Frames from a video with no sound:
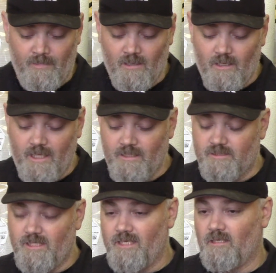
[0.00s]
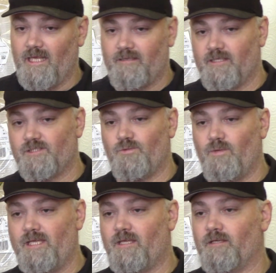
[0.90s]
In a setting like this,
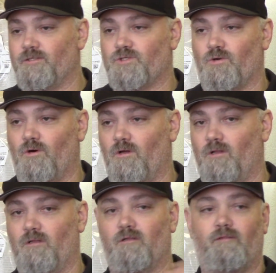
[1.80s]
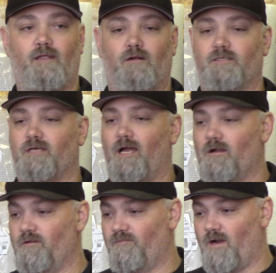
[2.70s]
we can control their
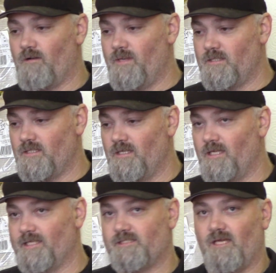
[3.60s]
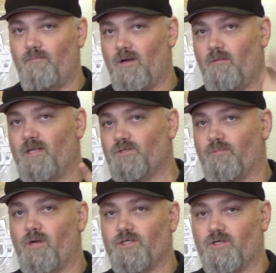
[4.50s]
entire environment except barometric
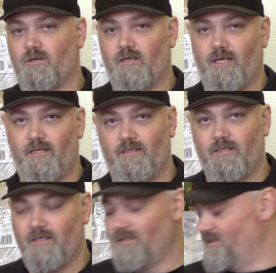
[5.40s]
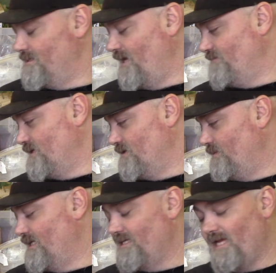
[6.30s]
pressure. And Dave said to
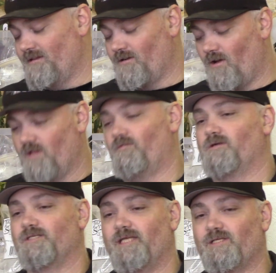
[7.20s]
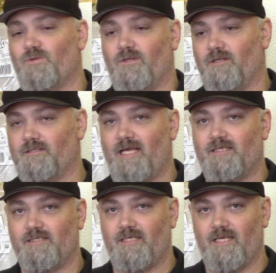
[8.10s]
me today that all of our snakes were a little
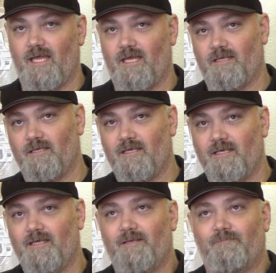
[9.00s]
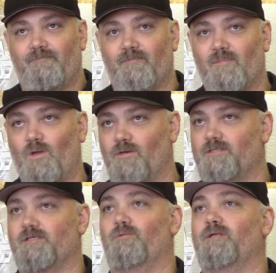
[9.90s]
testy today. And
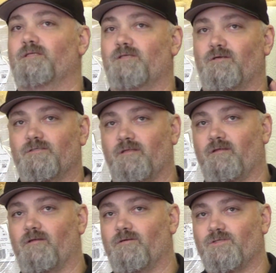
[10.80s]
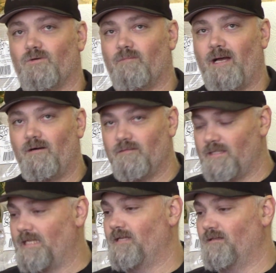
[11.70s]
notice that when it starts to thunderstorm out,
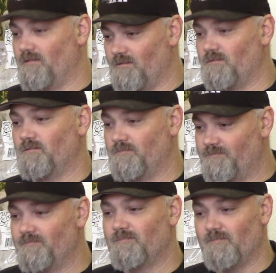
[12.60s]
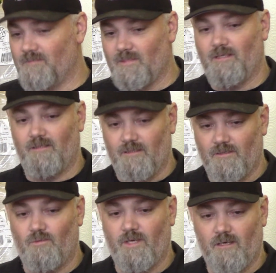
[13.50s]
they get a little
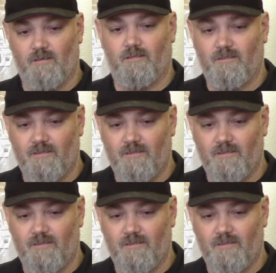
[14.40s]
weird.